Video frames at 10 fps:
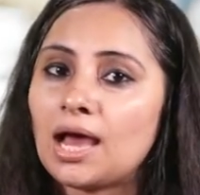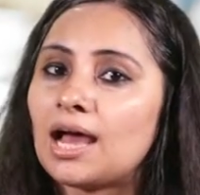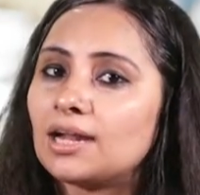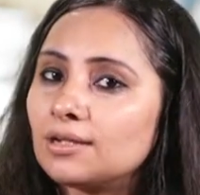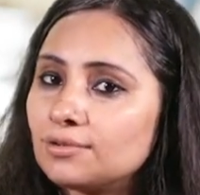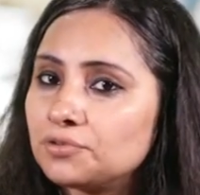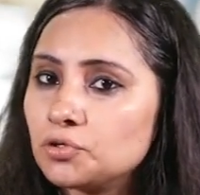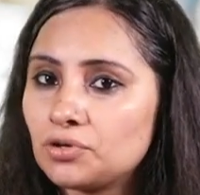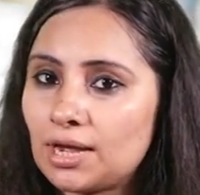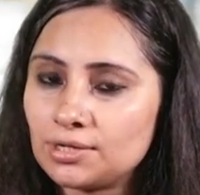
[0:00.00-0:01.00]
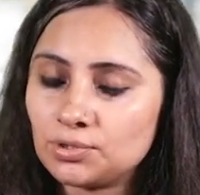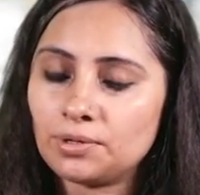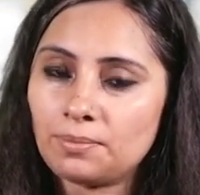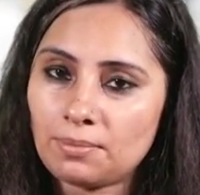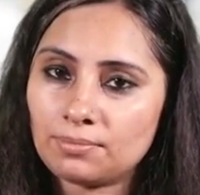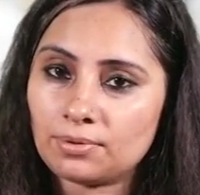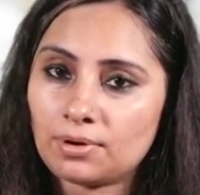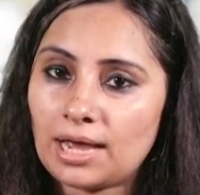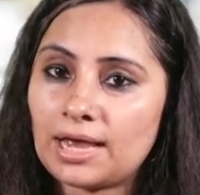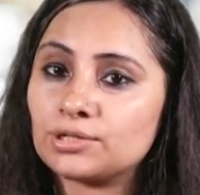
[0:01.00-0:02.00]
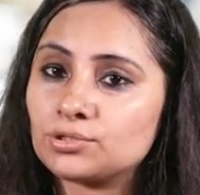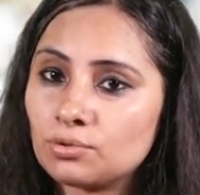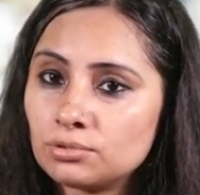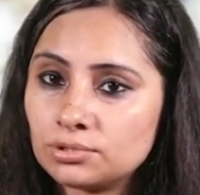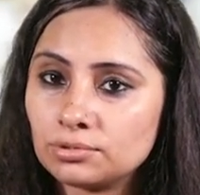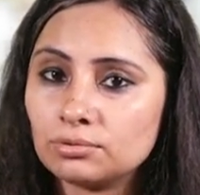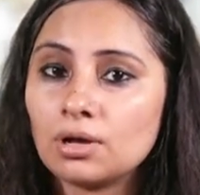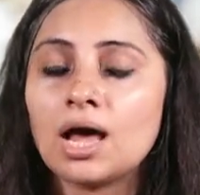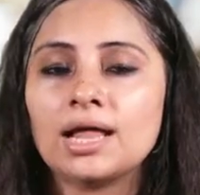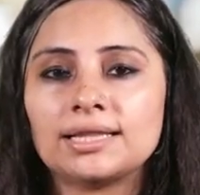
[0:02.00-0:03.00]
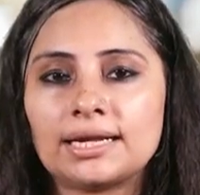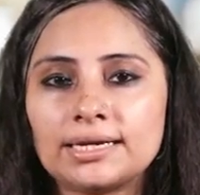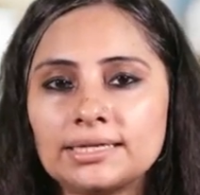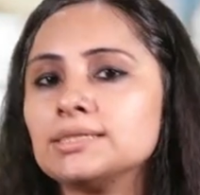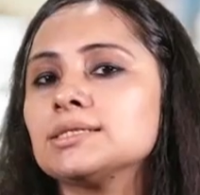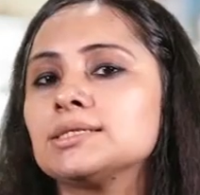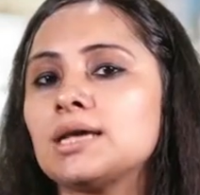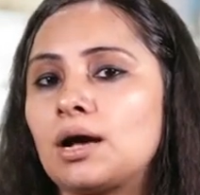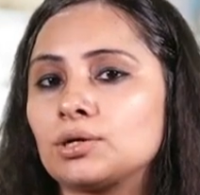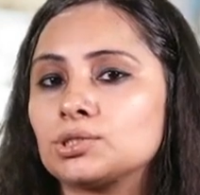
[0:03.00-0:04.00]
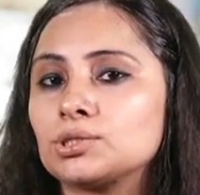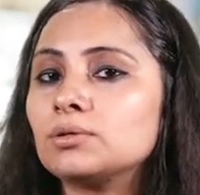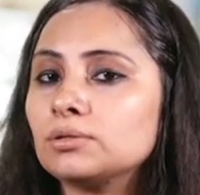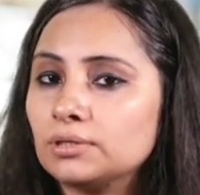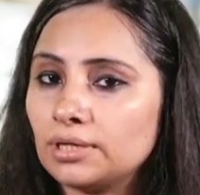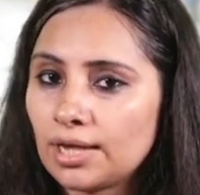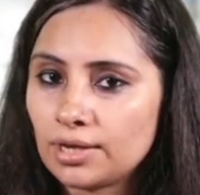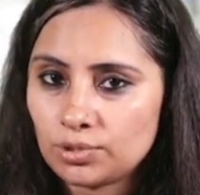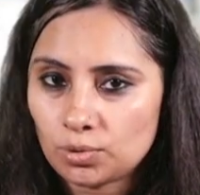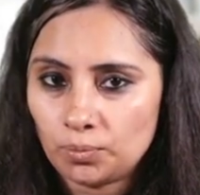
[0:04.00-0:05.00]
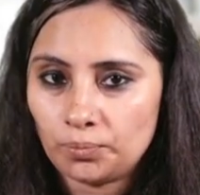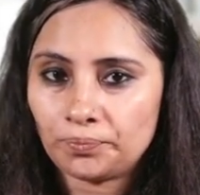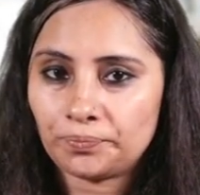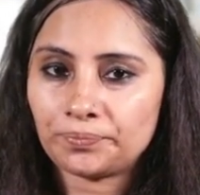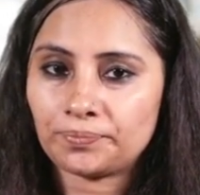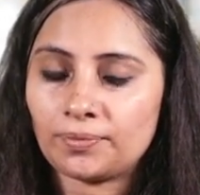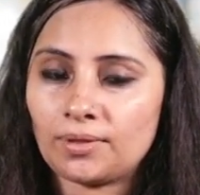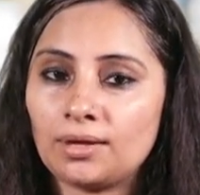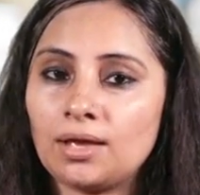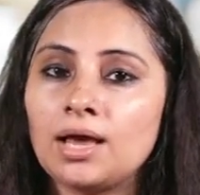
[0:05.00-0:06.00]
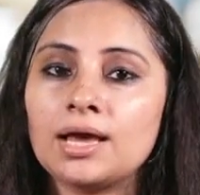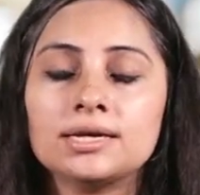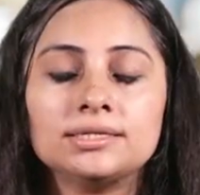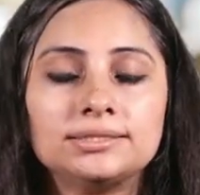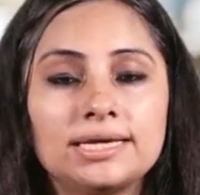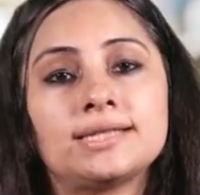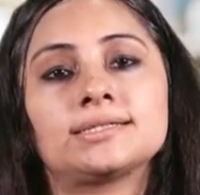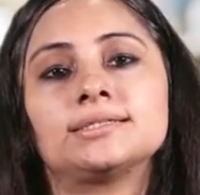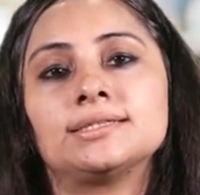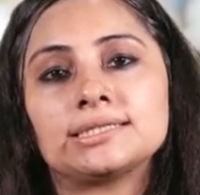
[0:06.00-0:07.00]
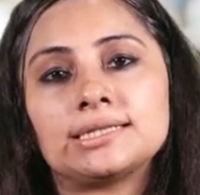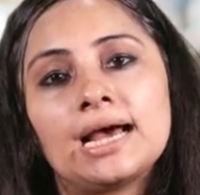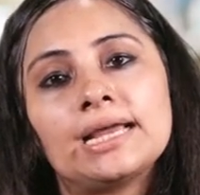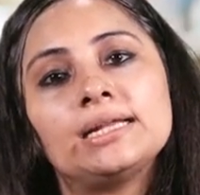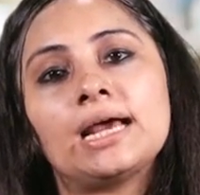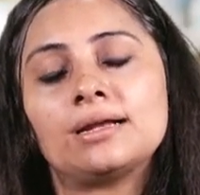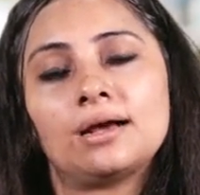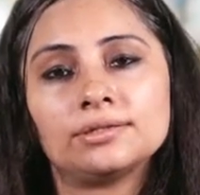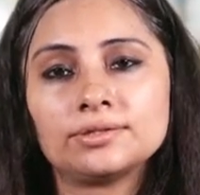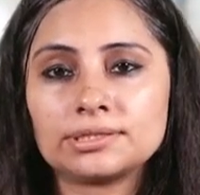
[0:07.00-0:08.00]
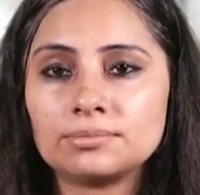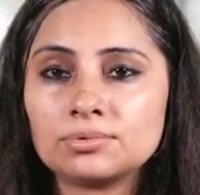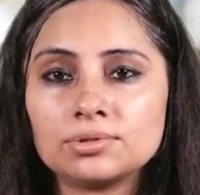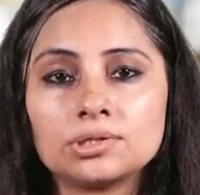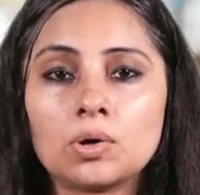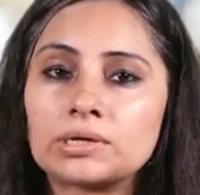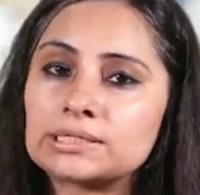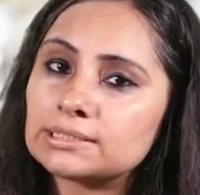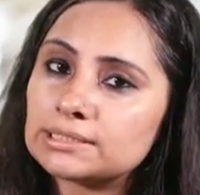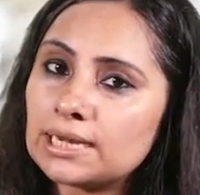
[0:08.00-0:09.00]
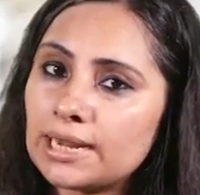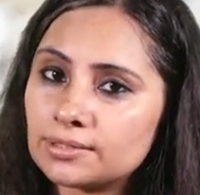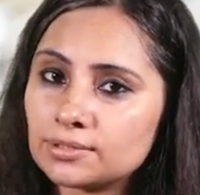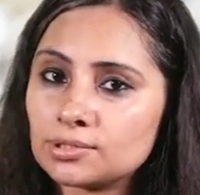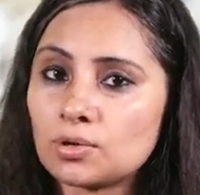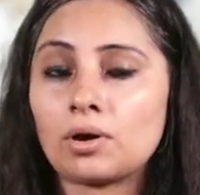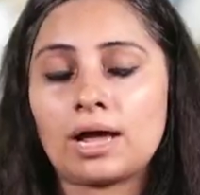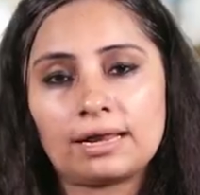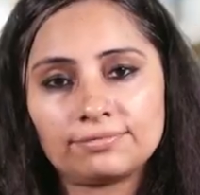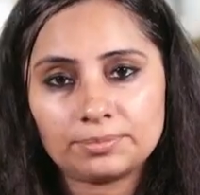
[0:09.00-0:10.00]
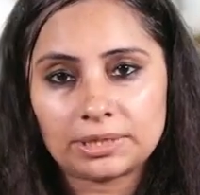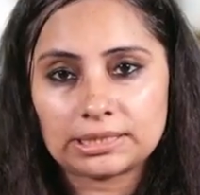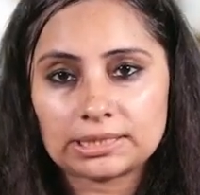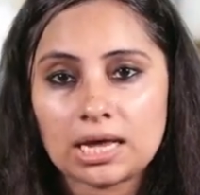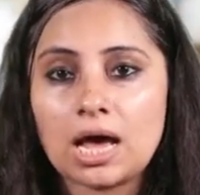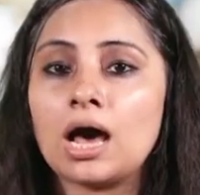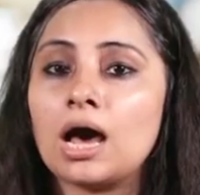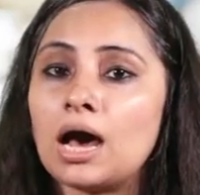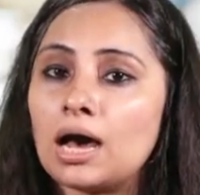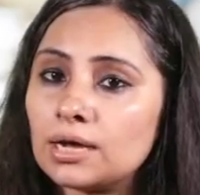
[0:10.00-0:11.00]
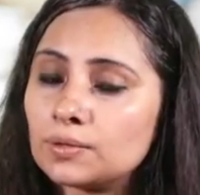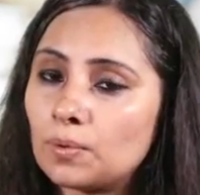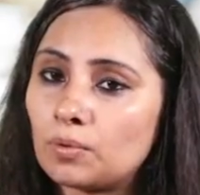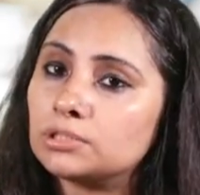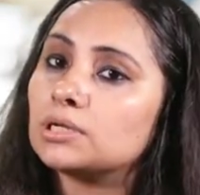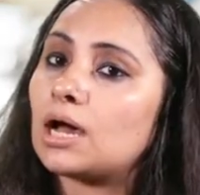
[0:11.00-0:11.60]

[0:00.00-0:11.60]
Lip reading: And if you try to remember, I had told you that it is the accent aigu. Yes, this line and other symbols on certain letters or alphabets are called